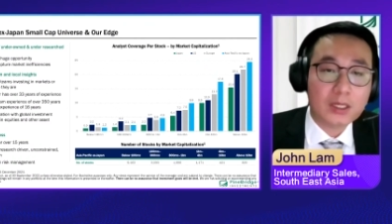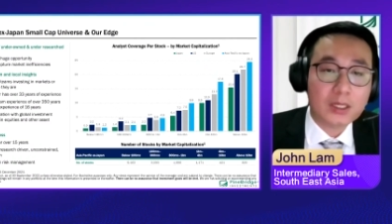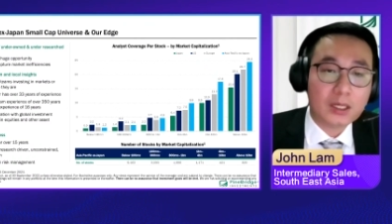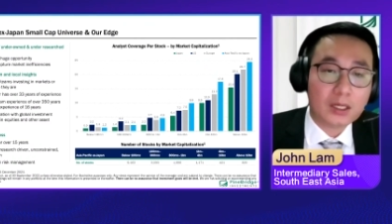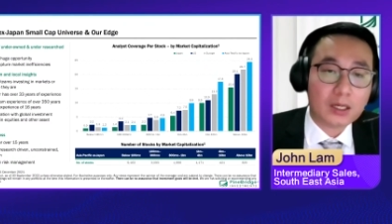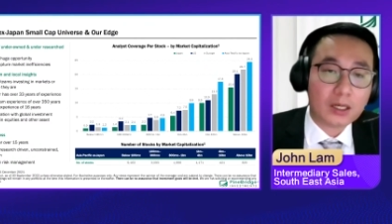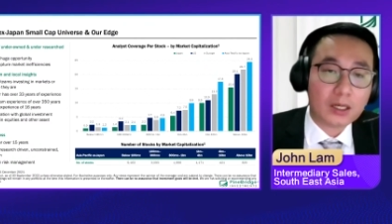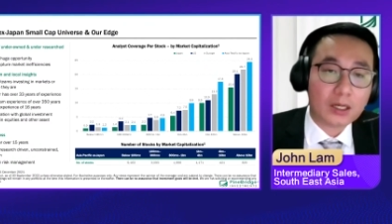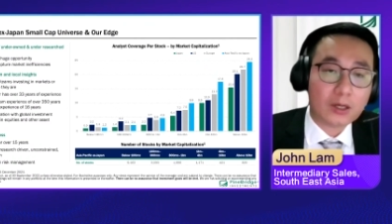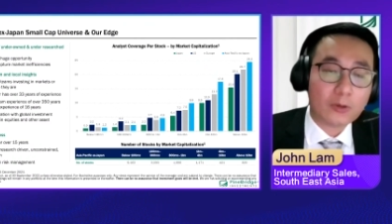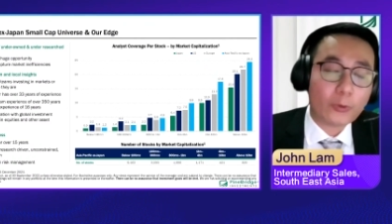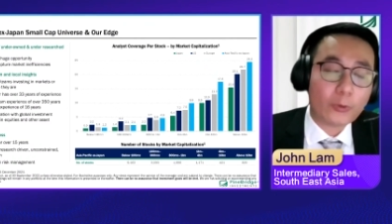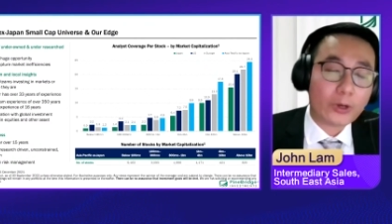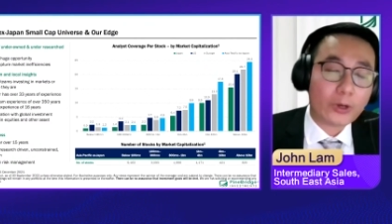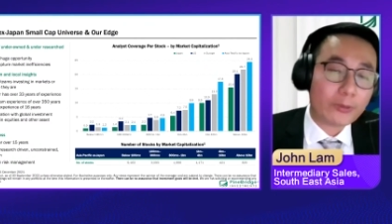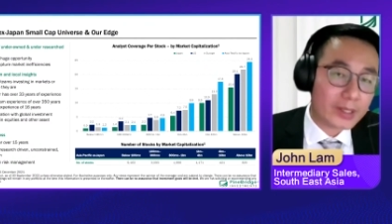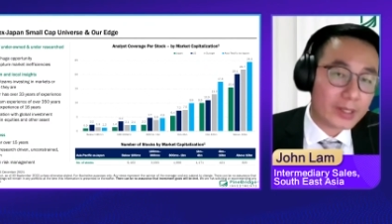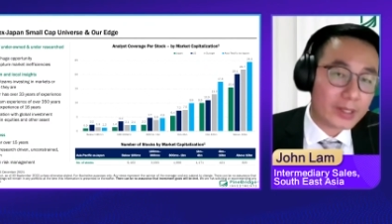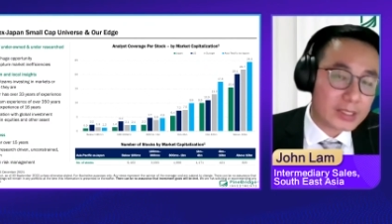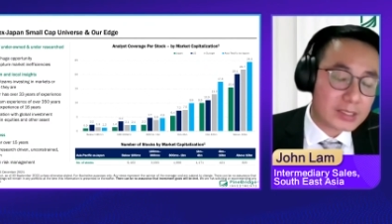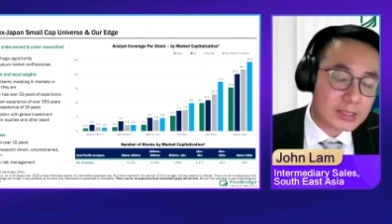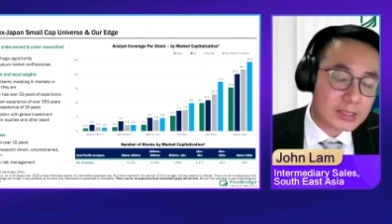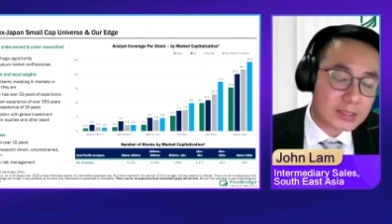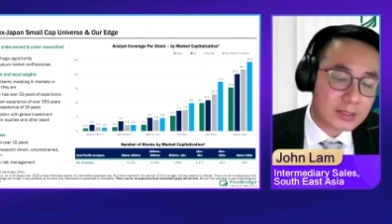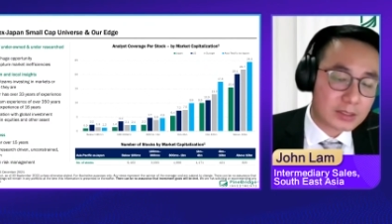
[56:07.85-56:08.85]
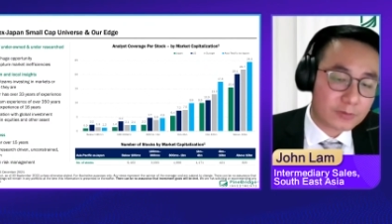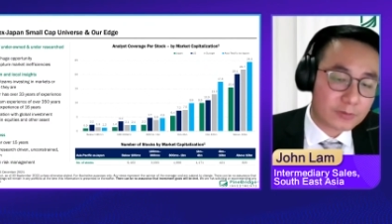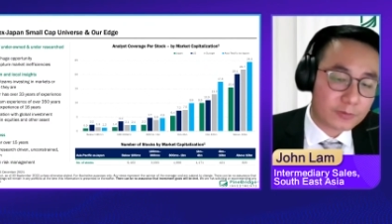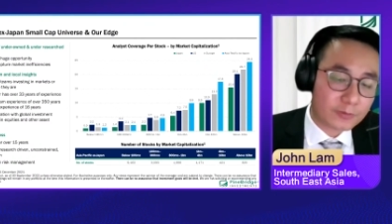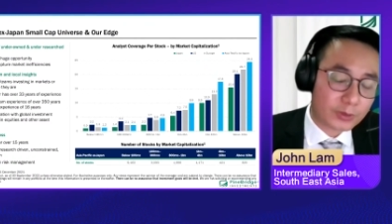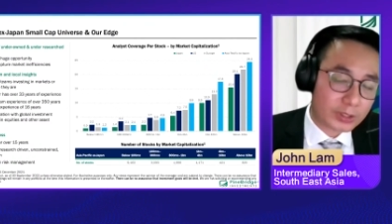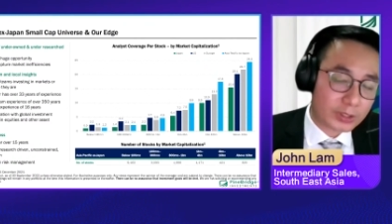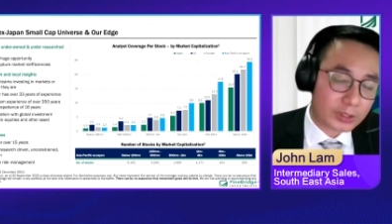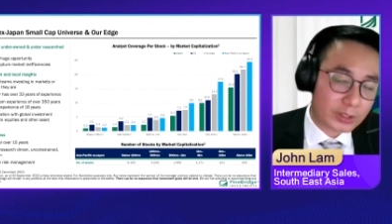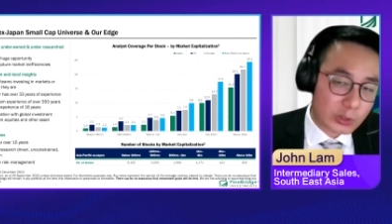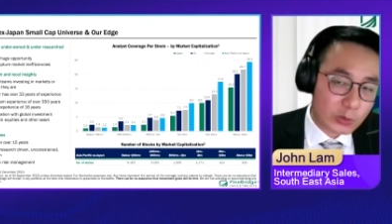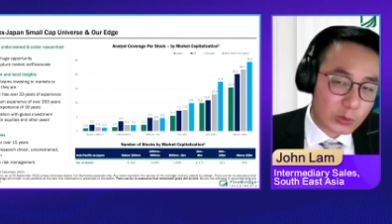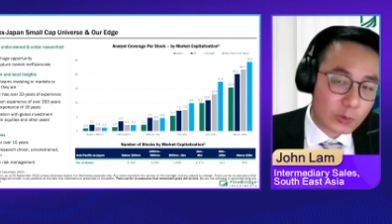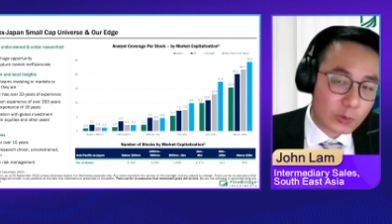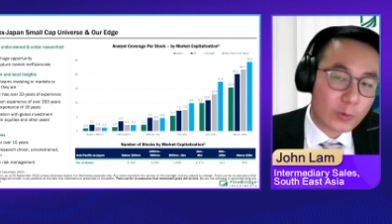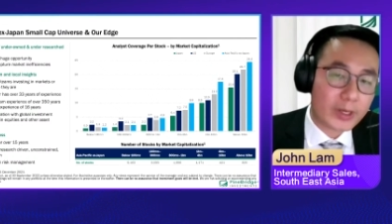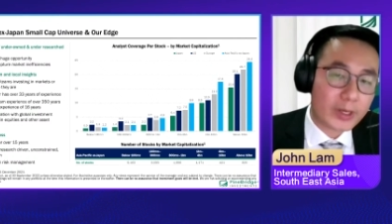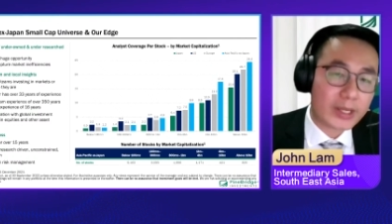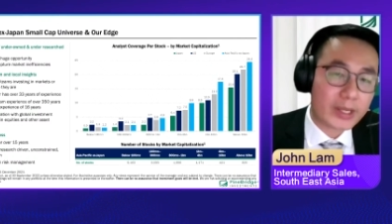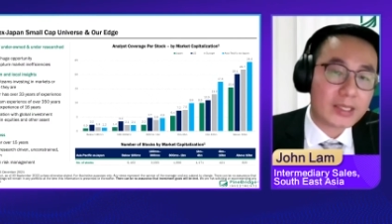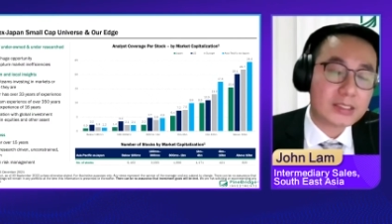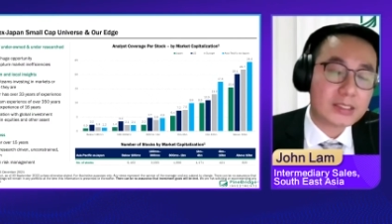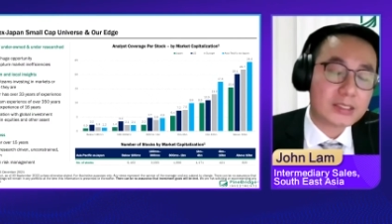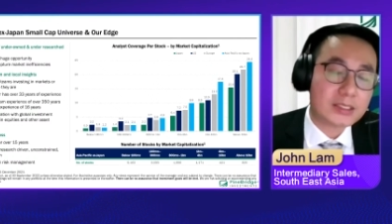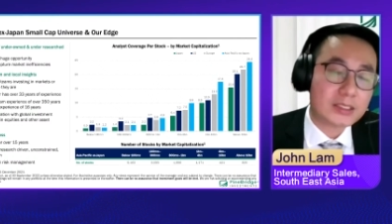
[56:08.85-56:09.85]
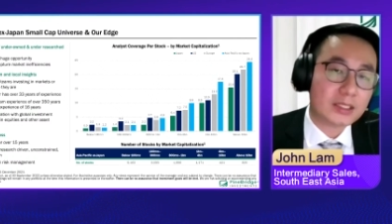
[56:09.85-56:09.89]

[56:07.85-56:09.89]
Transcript: Whereas for the US,